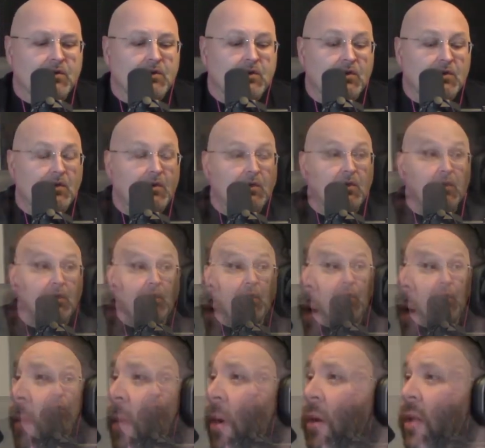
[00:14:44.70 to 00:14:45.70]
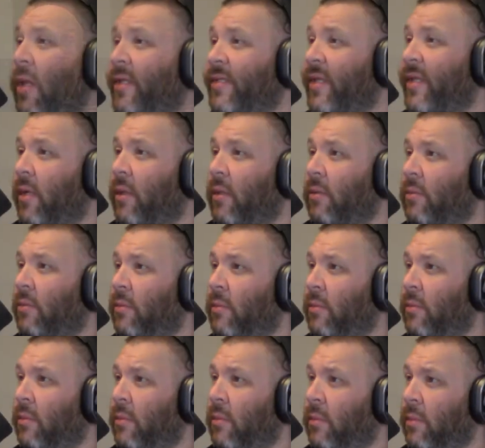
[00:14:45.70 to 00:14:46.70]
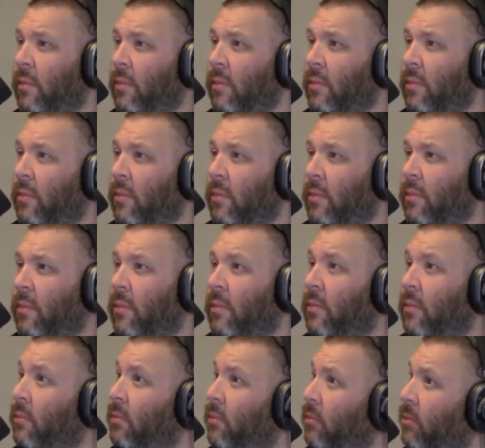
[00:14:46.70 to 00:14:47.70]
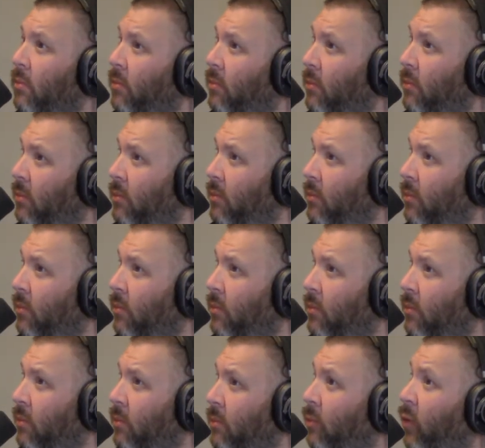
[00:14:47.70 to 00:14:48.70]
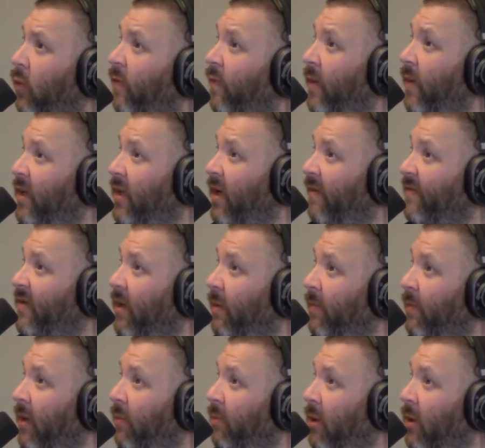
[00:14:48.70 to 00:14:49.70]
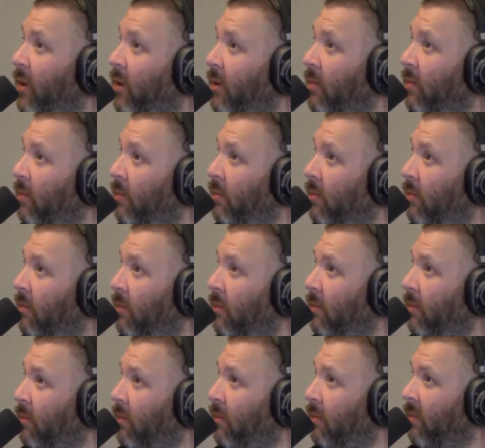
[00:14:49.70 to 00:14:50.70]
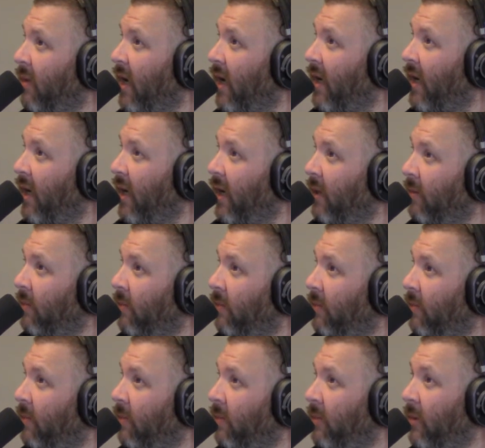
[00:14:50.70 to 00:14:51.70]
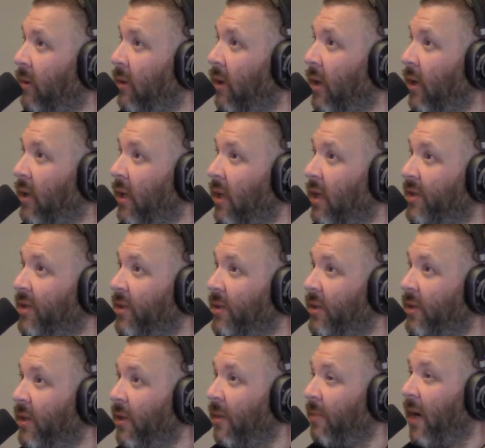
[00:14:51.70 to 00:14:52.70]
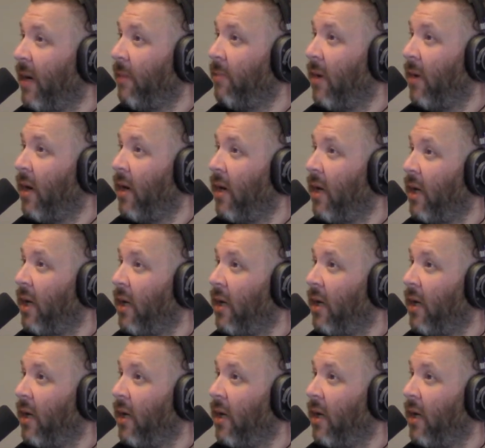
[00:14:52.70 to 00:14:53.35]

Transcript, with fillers: Or a Bob Marley song. Whoa. Movement of Jah People. Oh, yeah. Okay. Rada. You got to because I love Exodus,